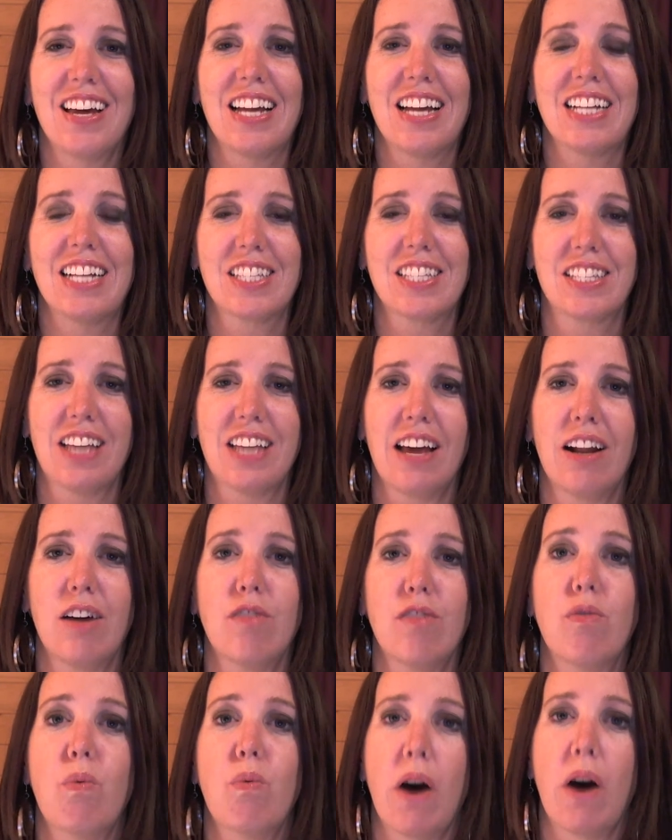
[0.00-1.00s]
Instead
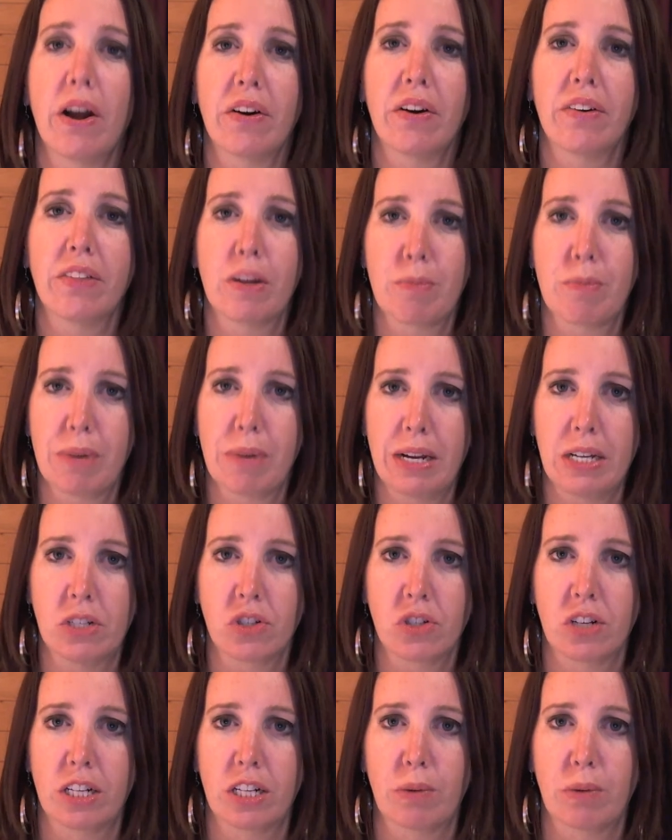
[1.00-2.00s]
of watering their money
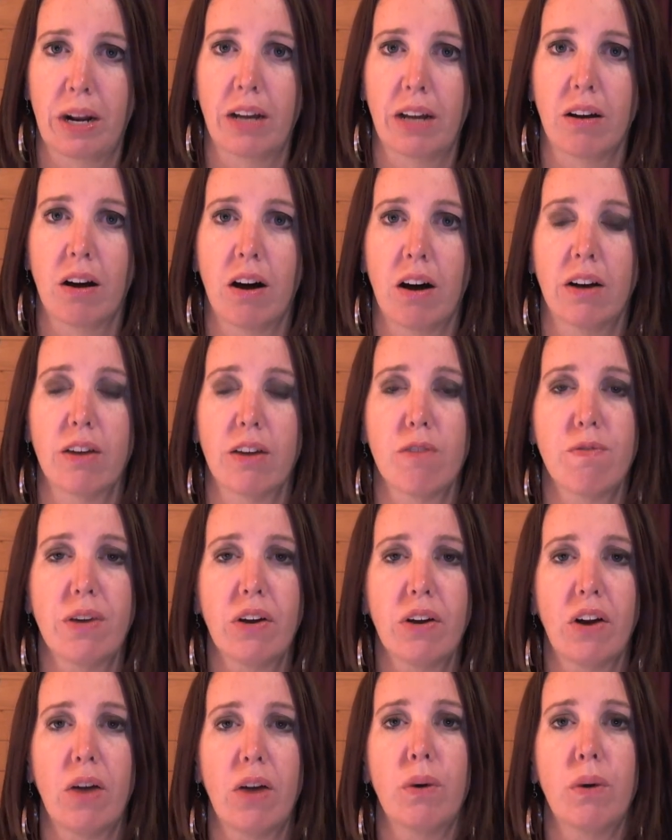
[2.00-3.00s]
tree is what I call. You
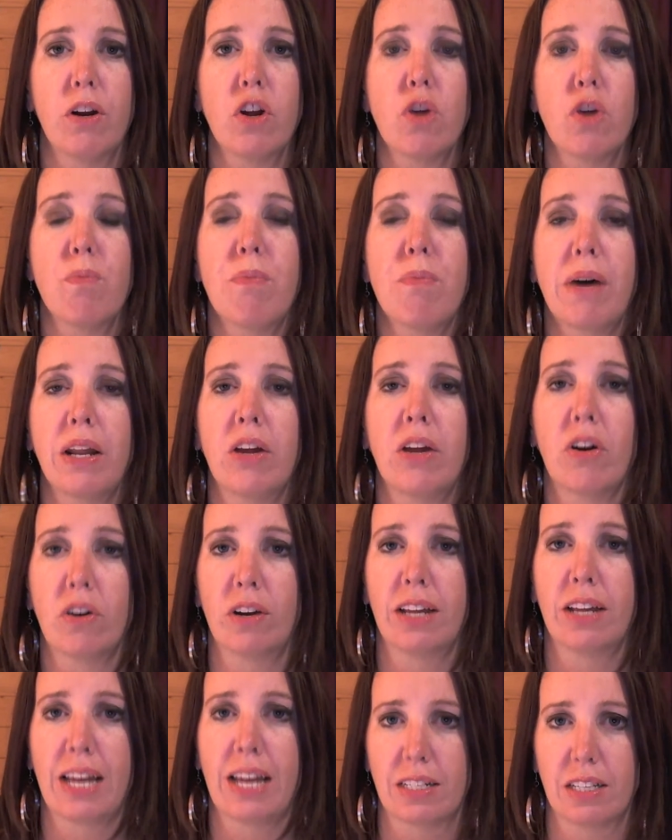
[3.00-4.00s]
figure out, what are your money
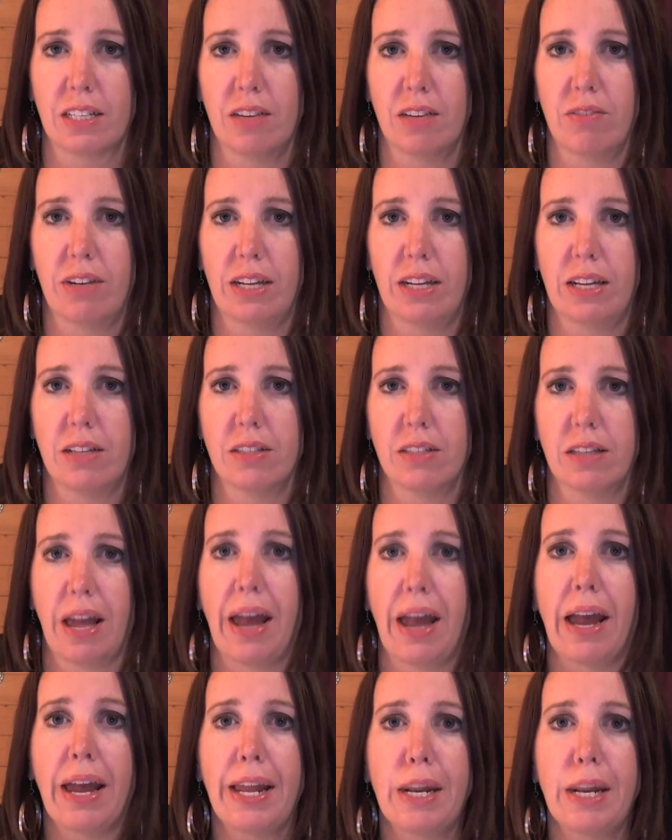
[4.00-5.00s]
earning activities?
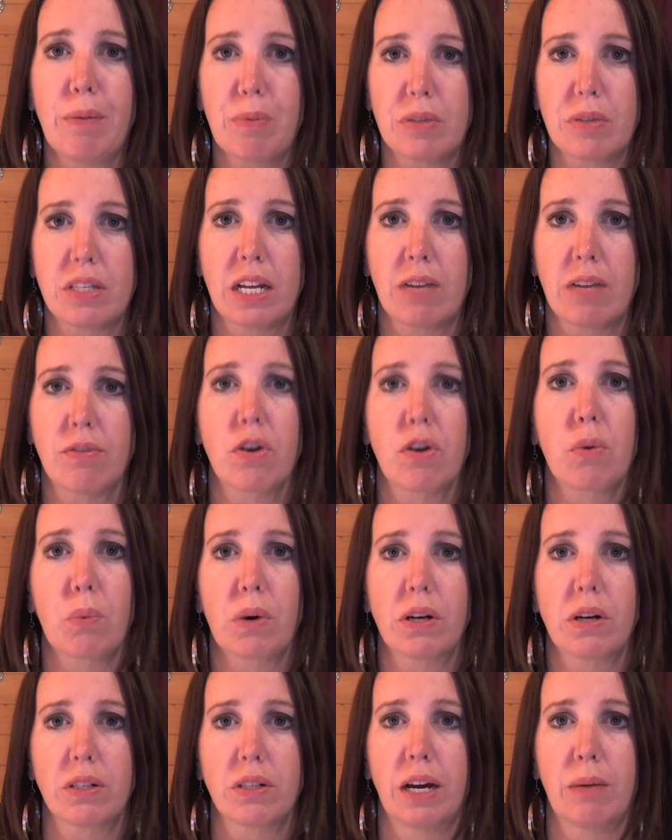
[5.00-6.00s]
80% of your
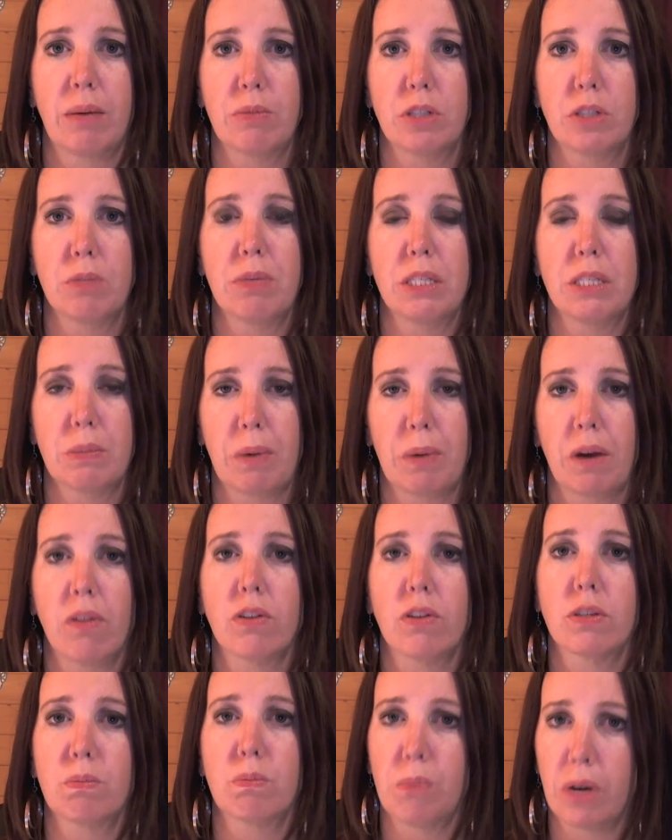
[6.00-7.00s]
work time should be spent on
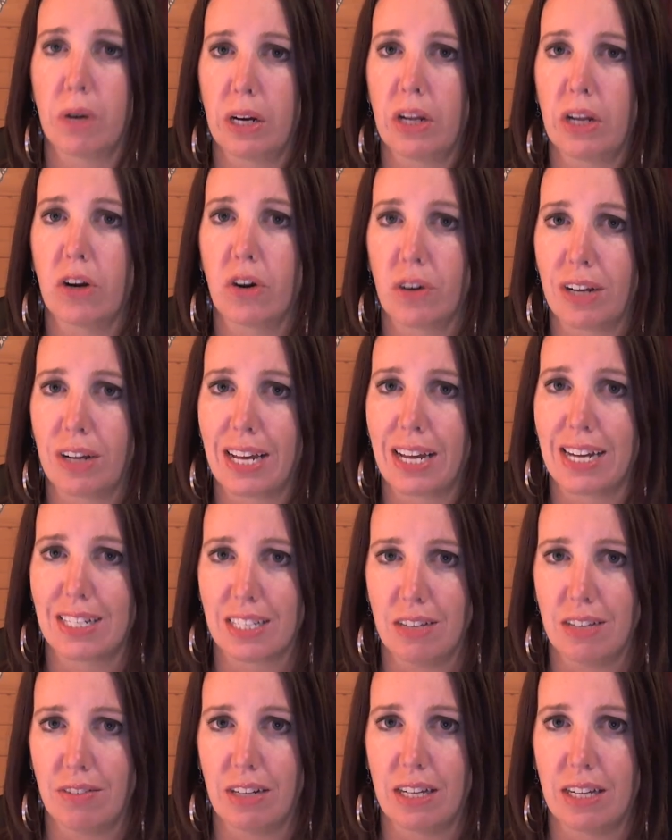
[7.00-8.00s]
those money earning
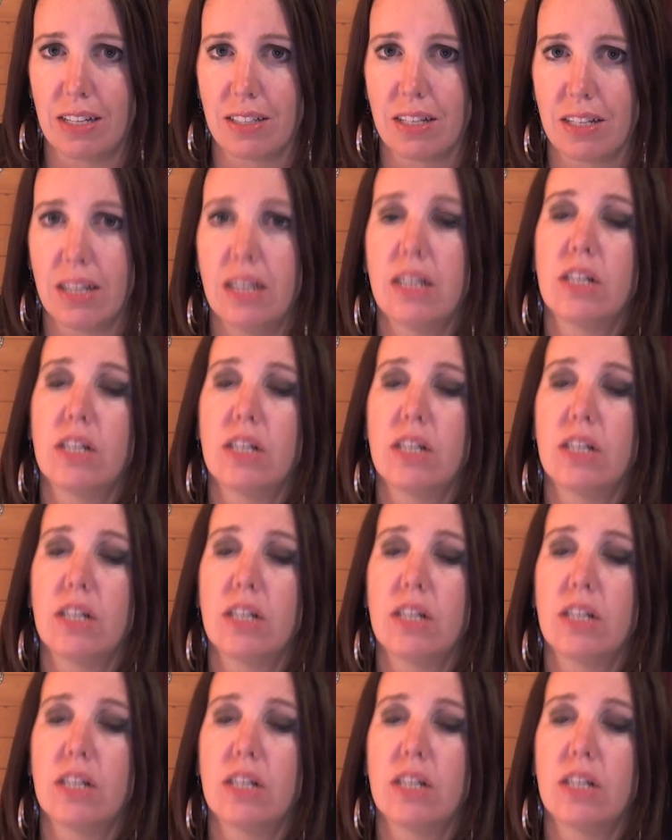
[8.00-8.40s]
activities.